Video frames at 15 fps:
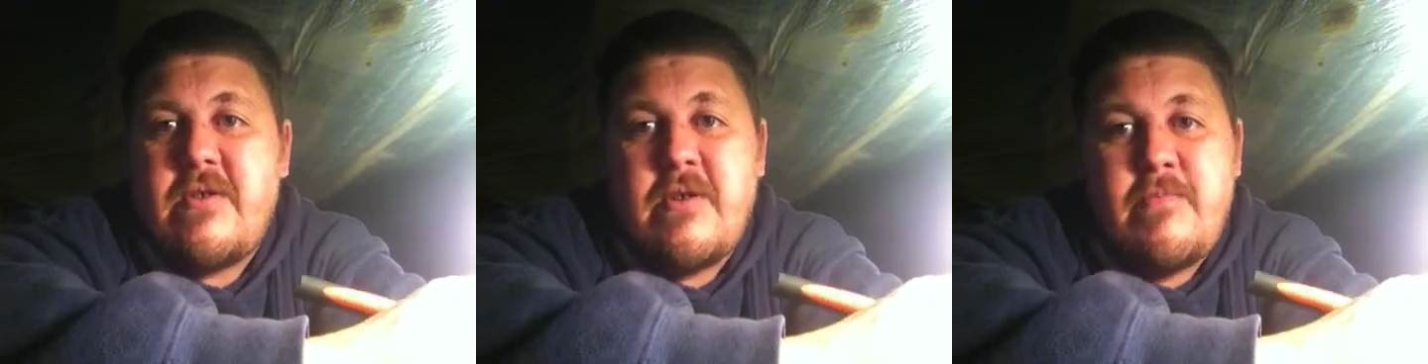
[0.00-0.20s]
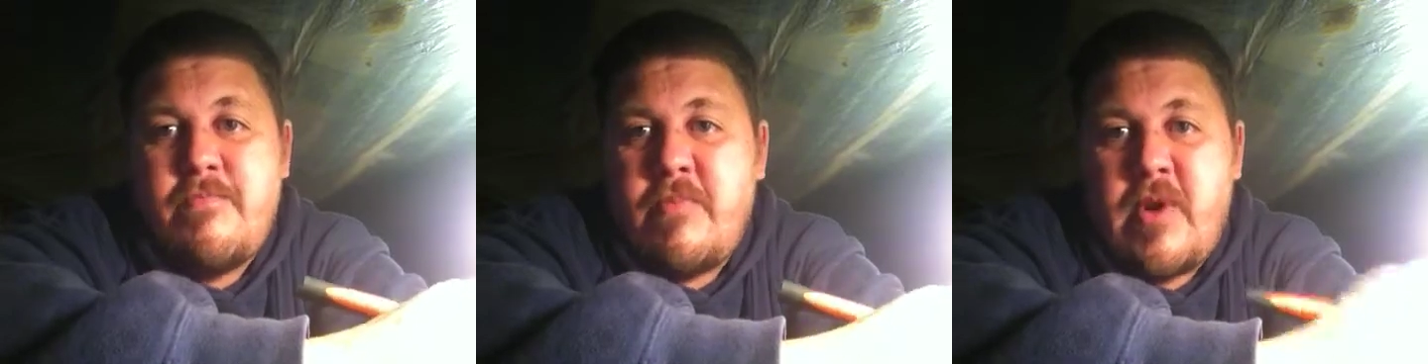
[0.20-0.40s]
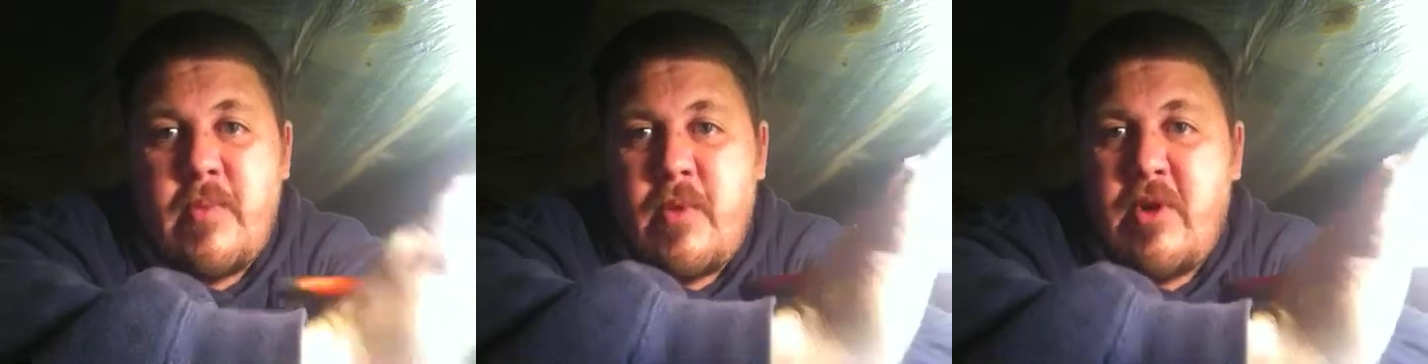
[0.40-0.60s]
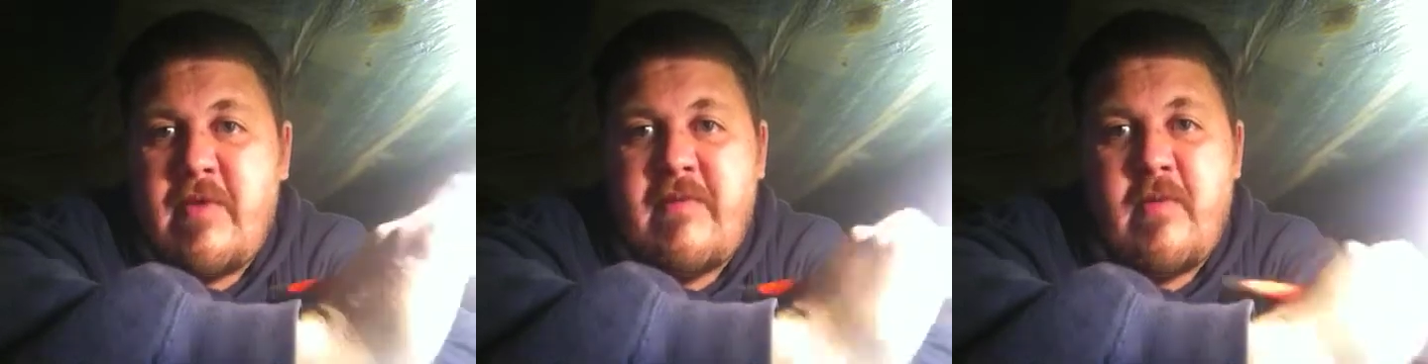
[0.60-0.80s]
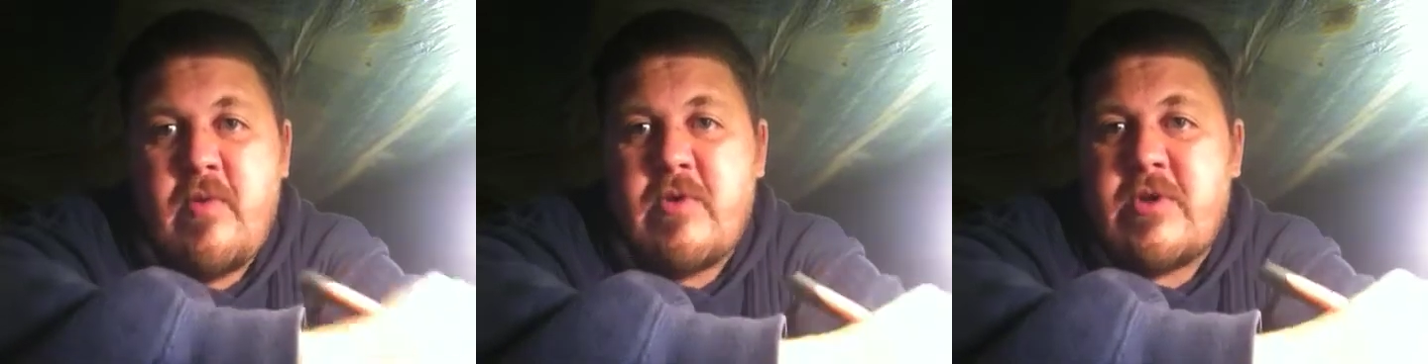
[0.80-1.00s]
I'm
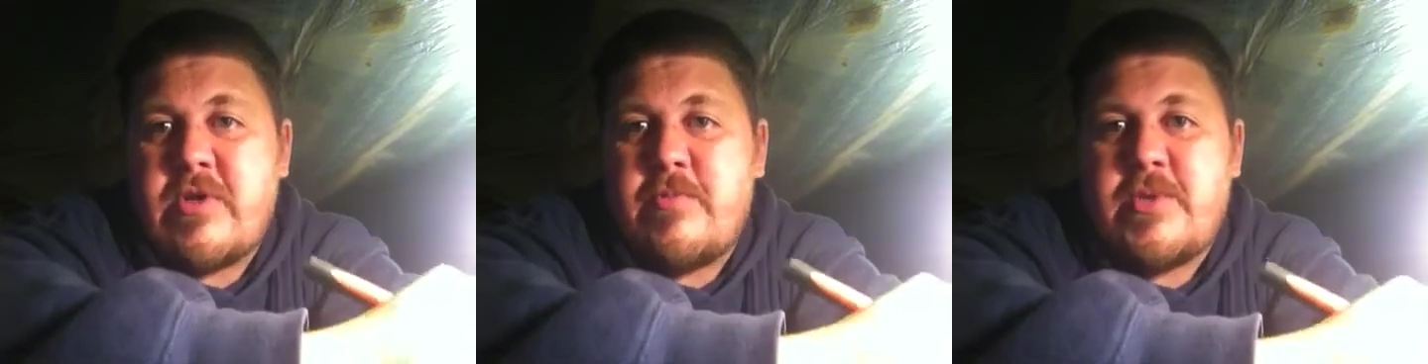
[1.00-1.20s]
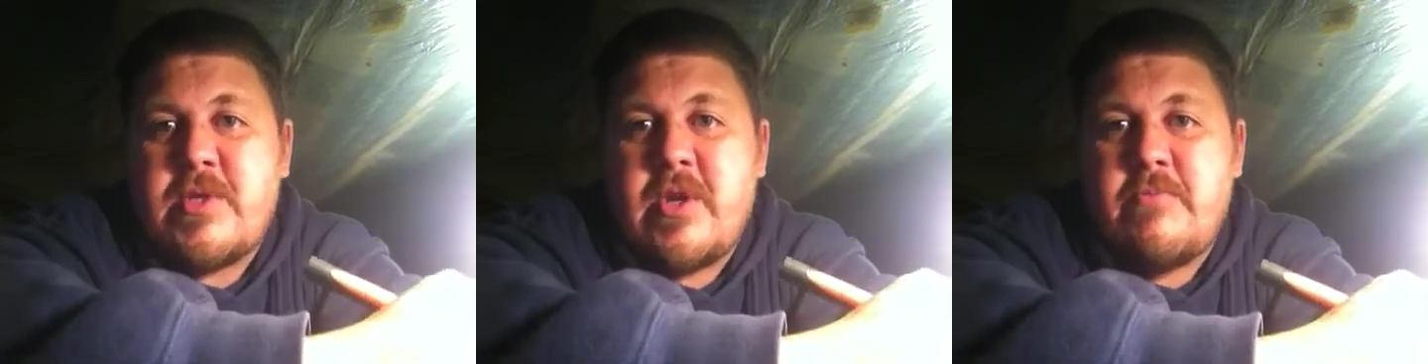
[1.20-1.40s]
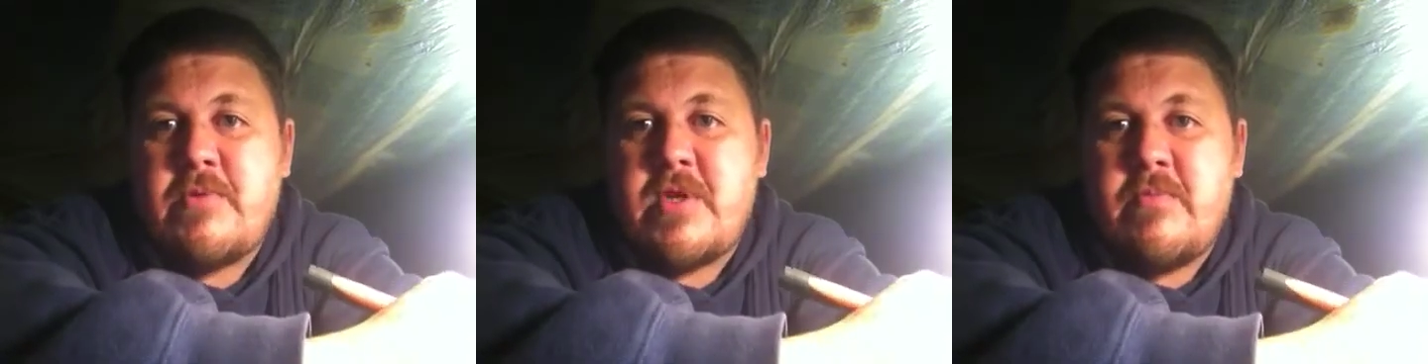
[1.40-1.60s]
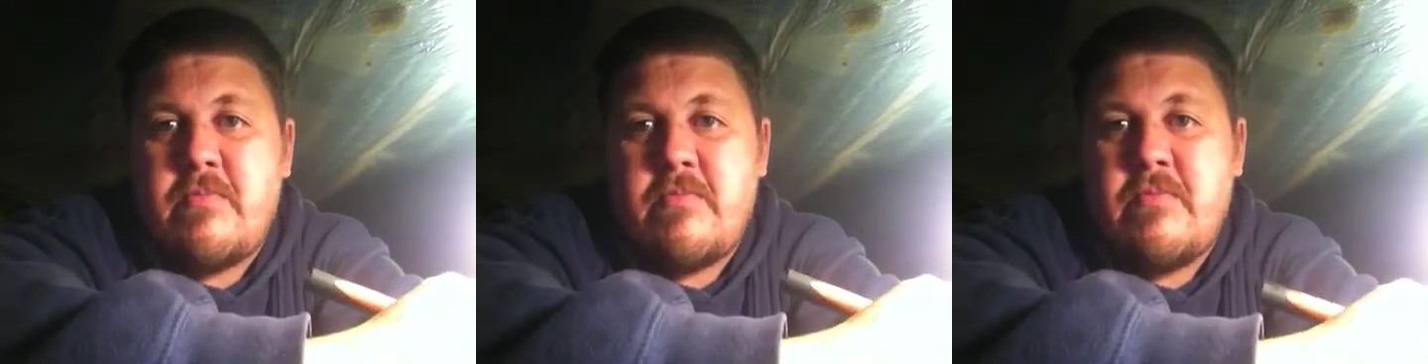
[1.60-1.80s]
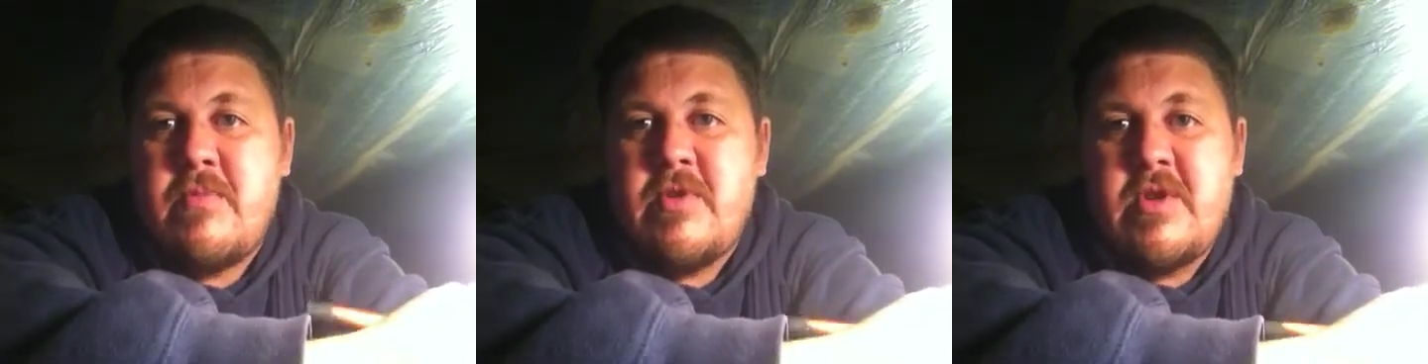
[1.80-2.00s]
all for a
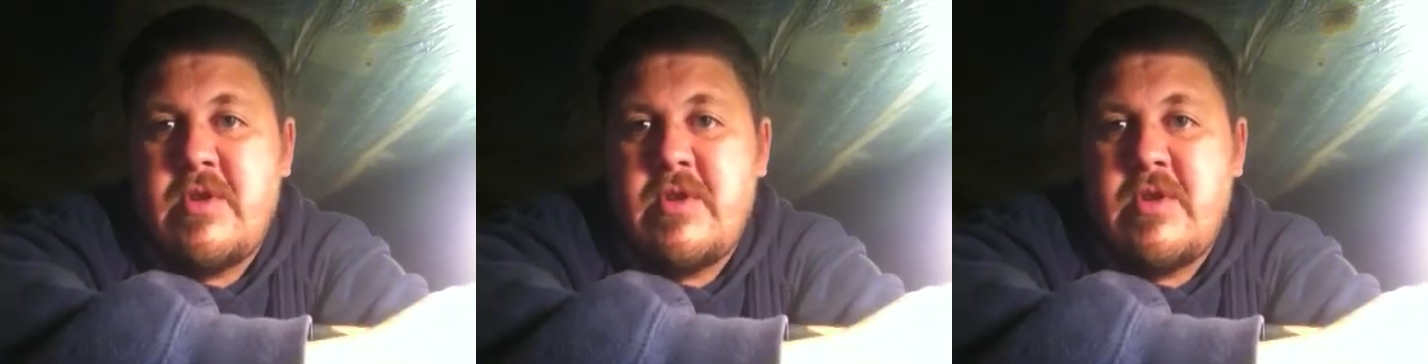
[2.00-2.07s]
subscription.